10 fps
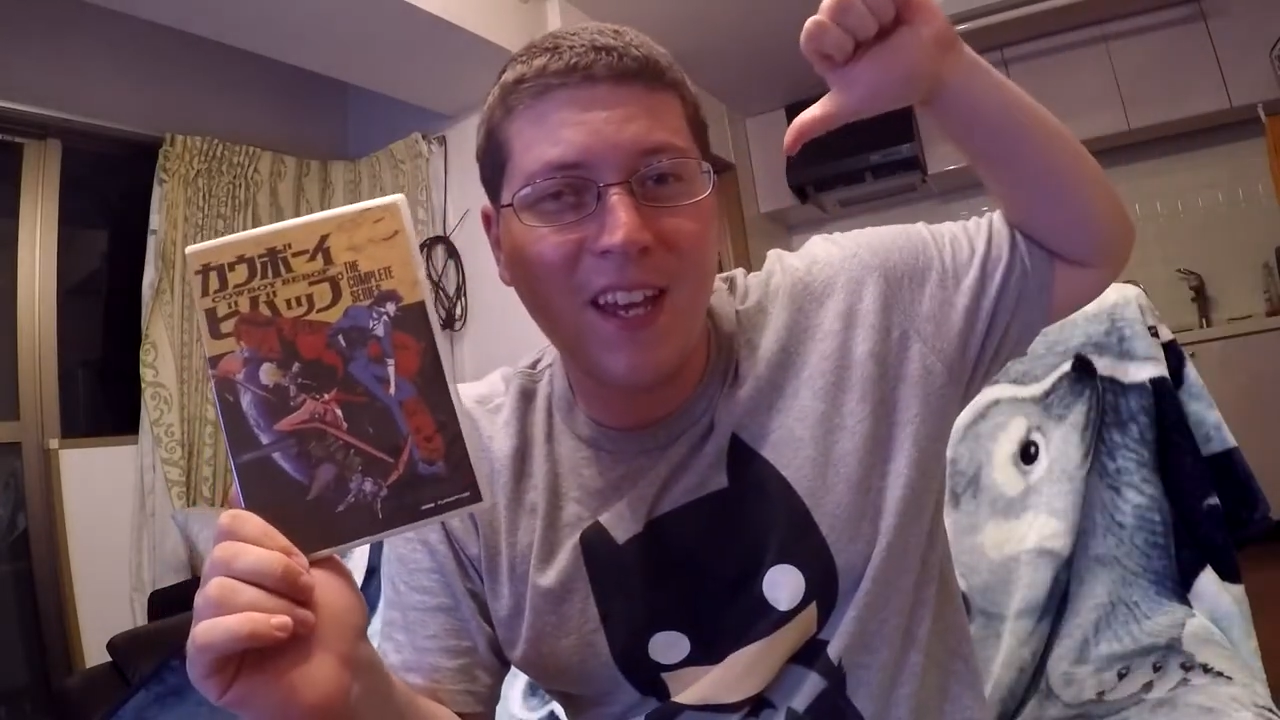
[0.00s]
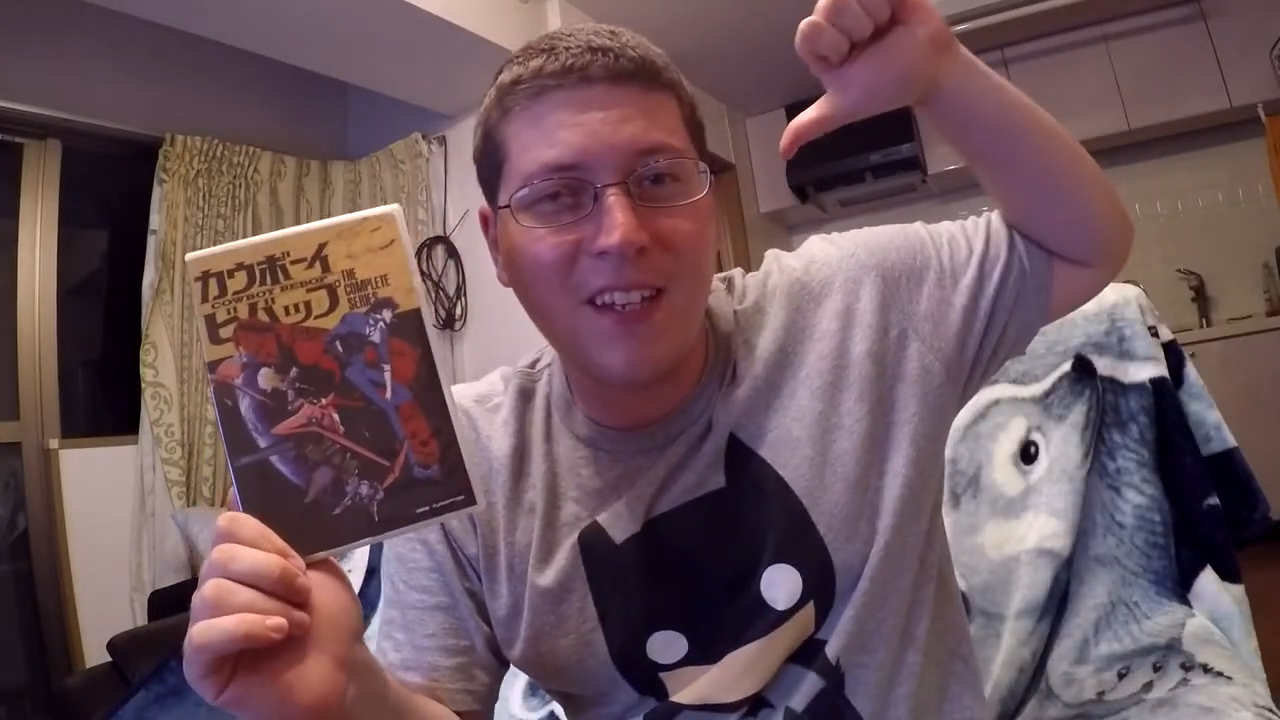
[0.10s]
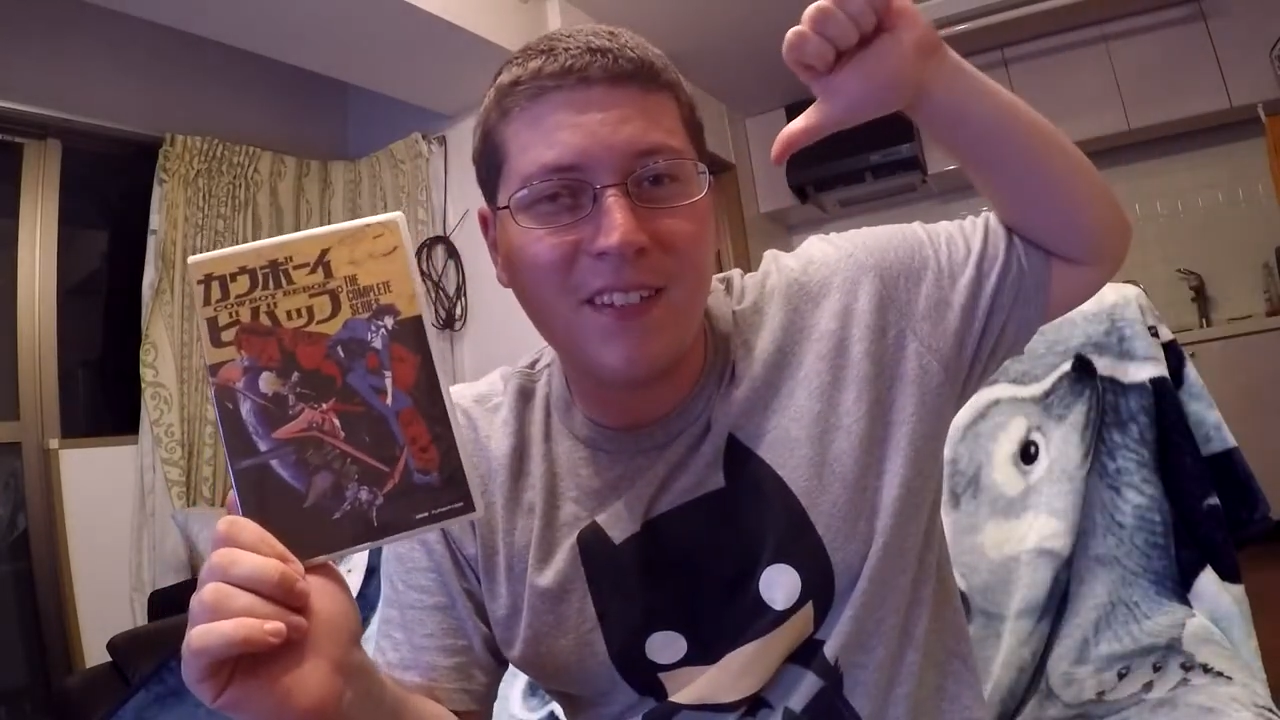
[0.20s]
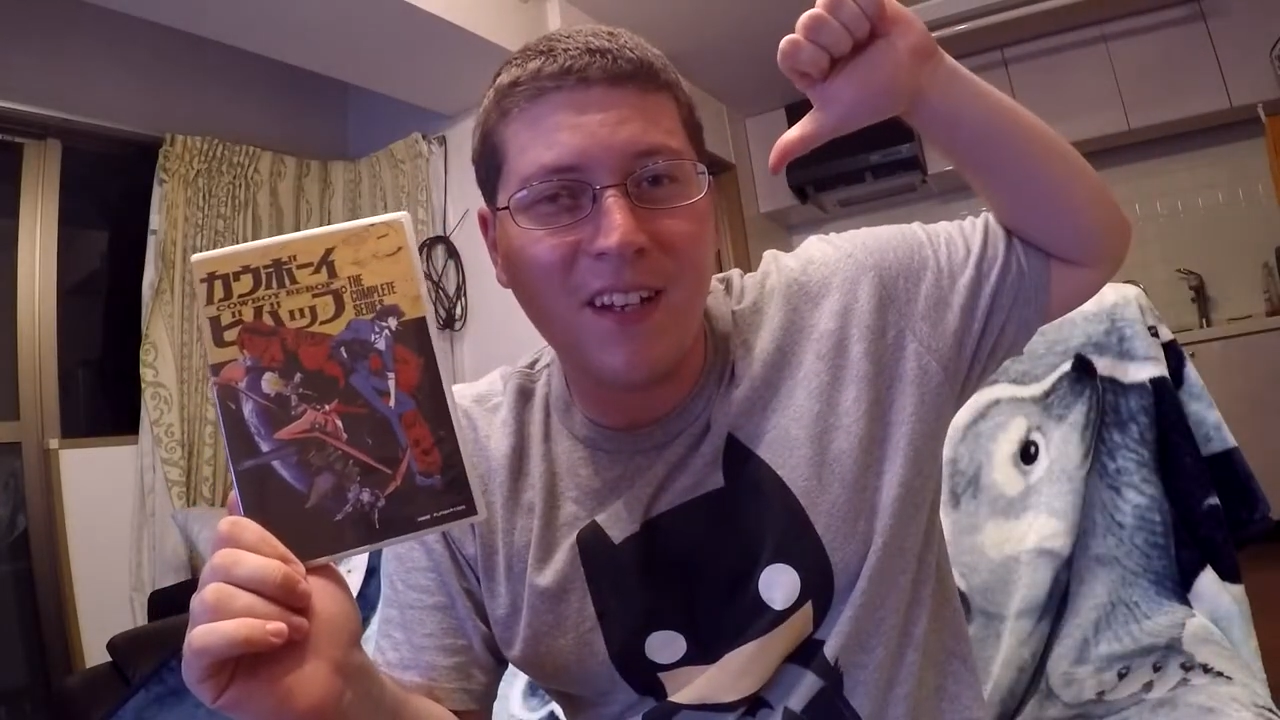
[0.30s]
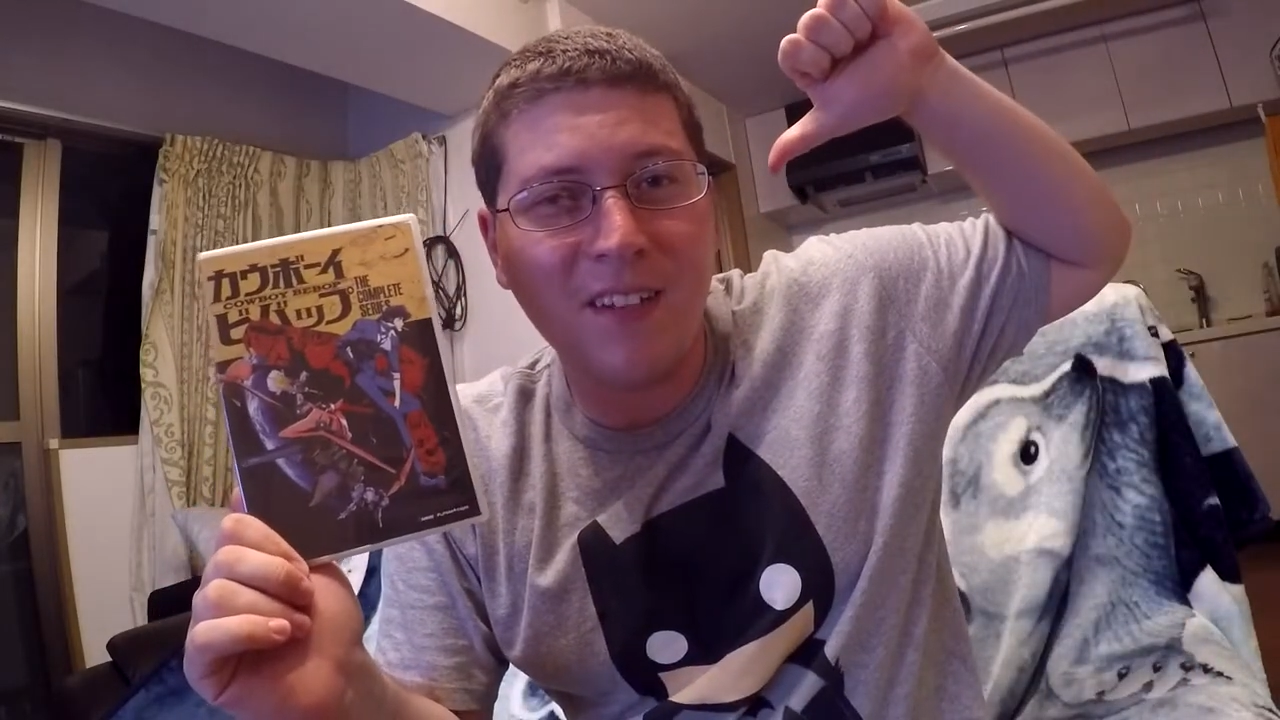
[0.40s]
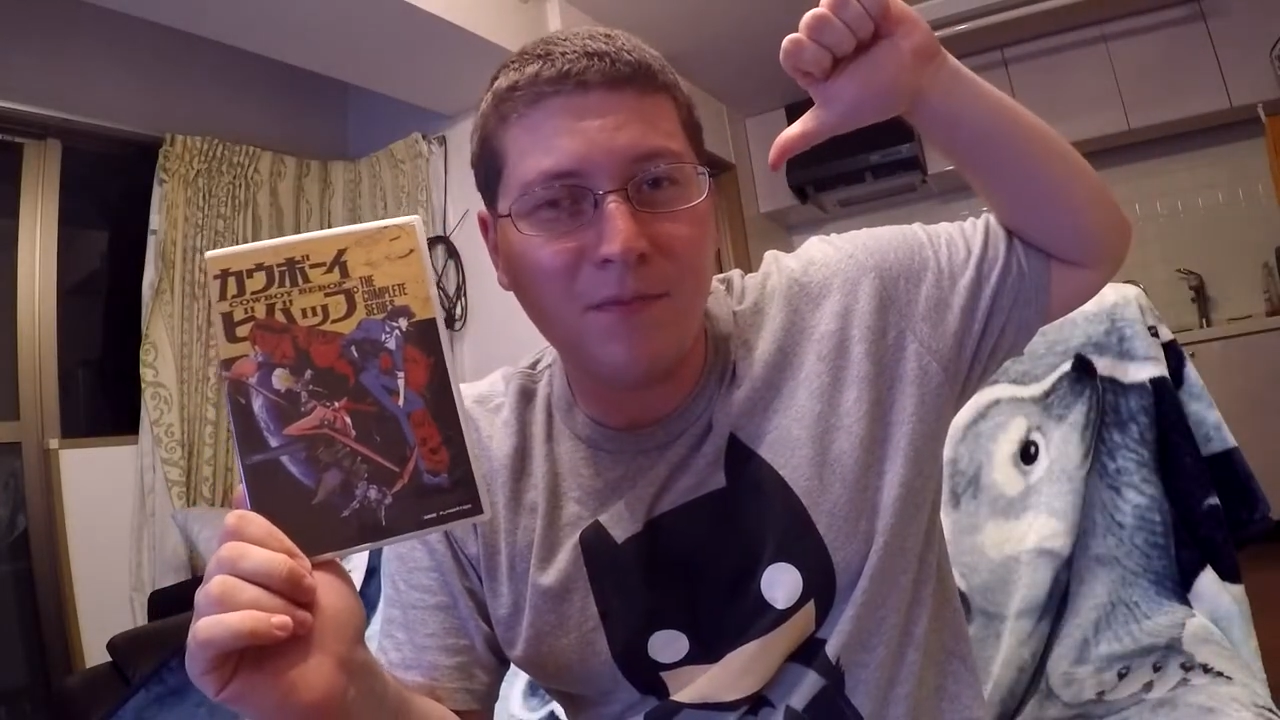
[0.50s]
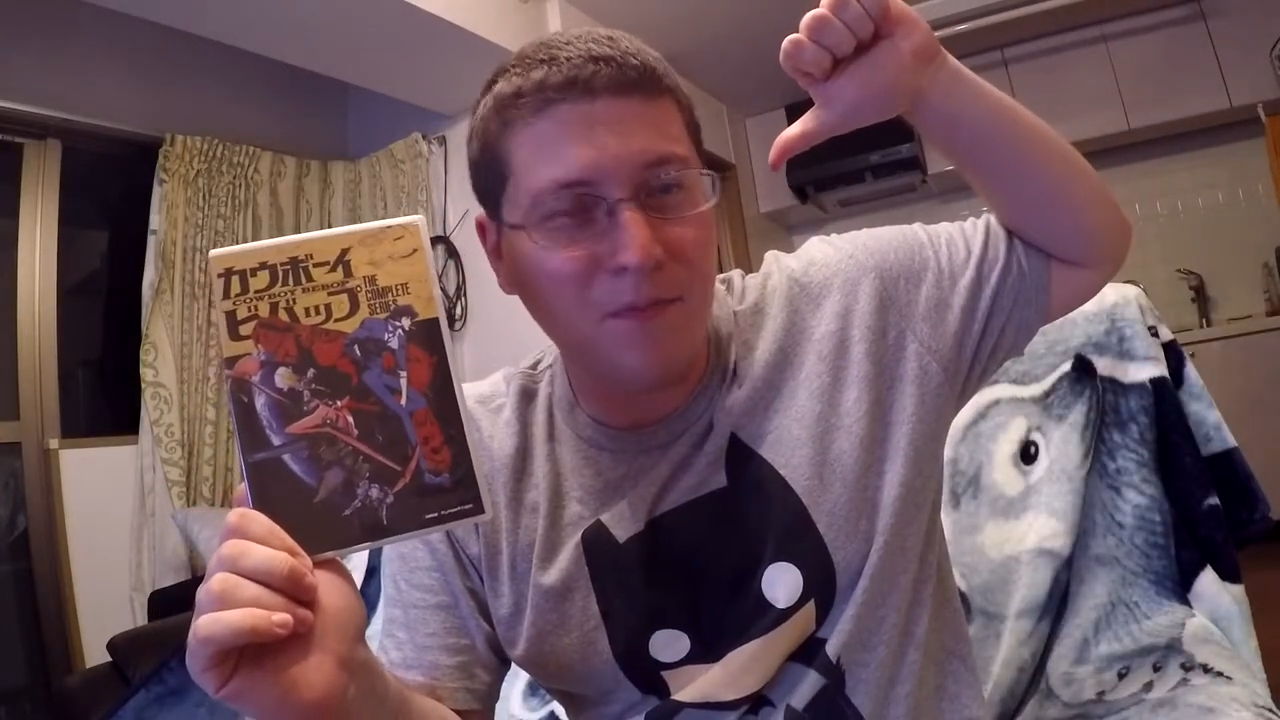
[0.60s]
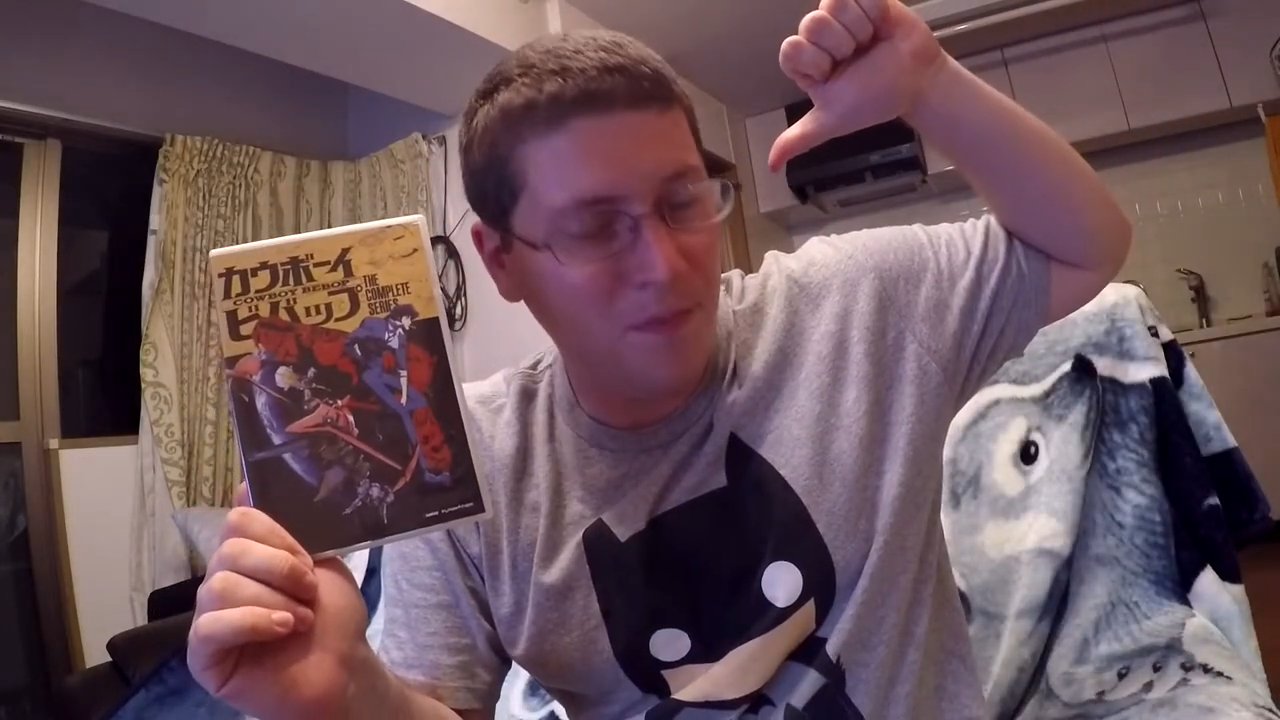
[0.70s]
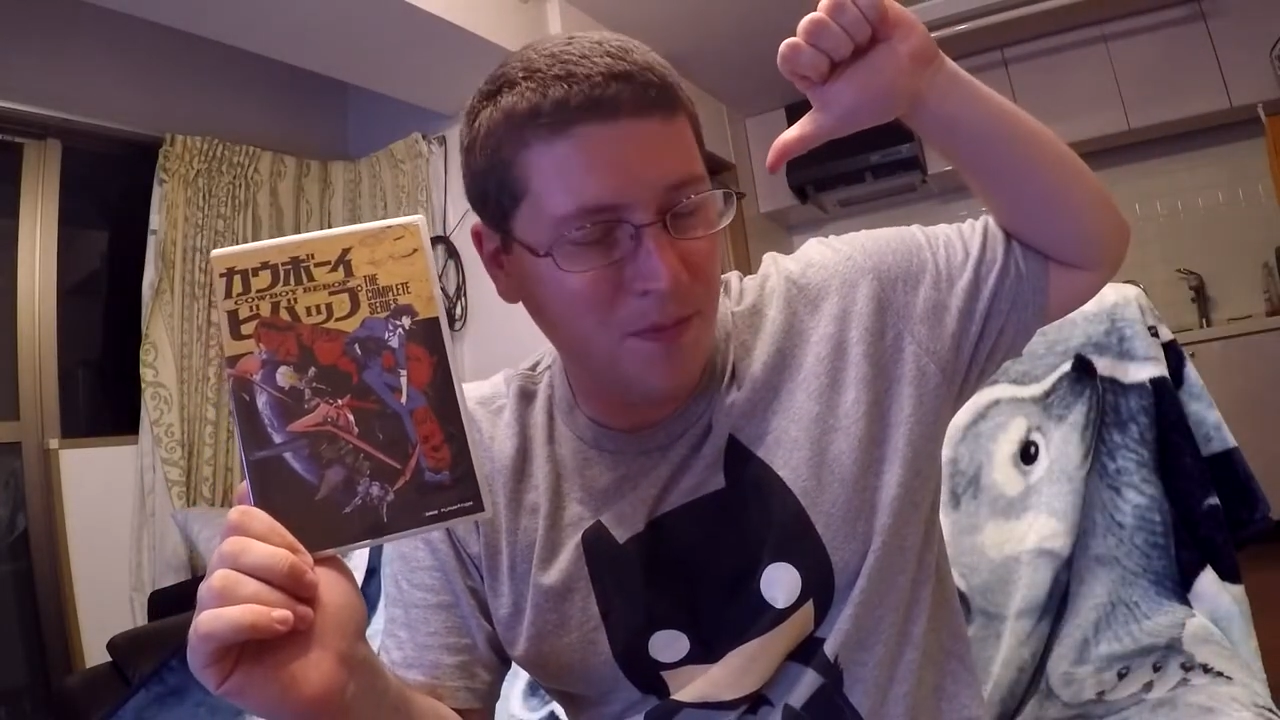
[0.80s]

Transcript: Andy San.